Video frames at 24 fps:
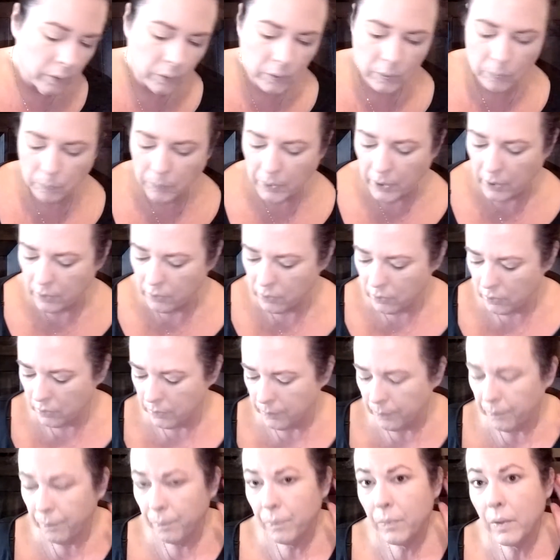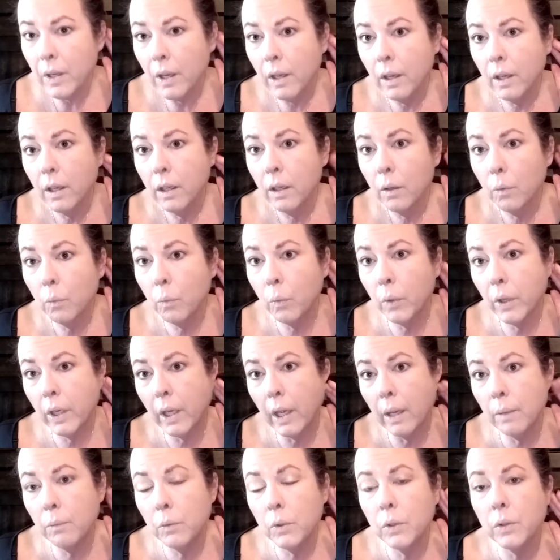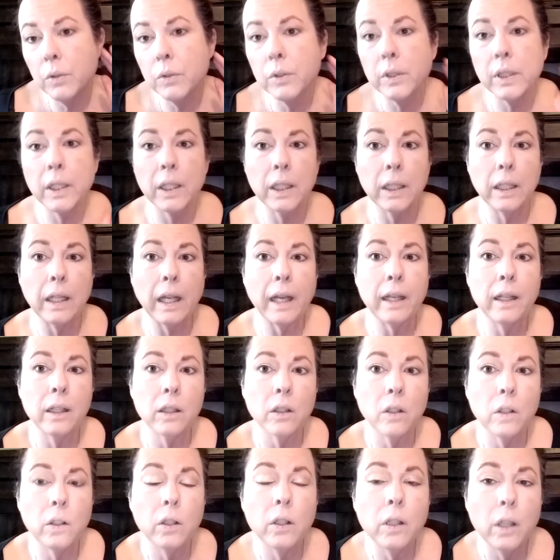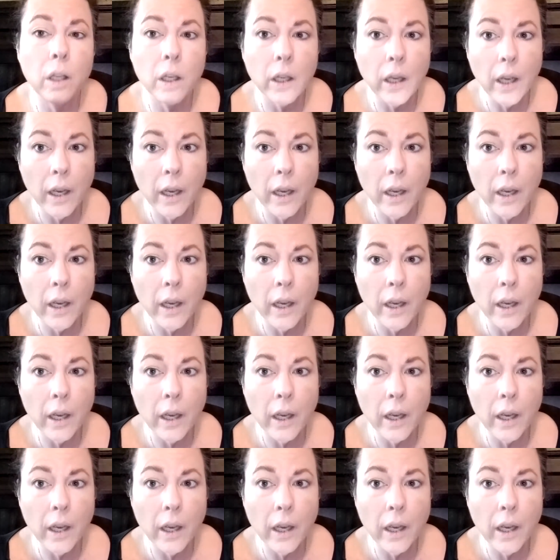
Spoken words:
smudge. When I'm using a light look,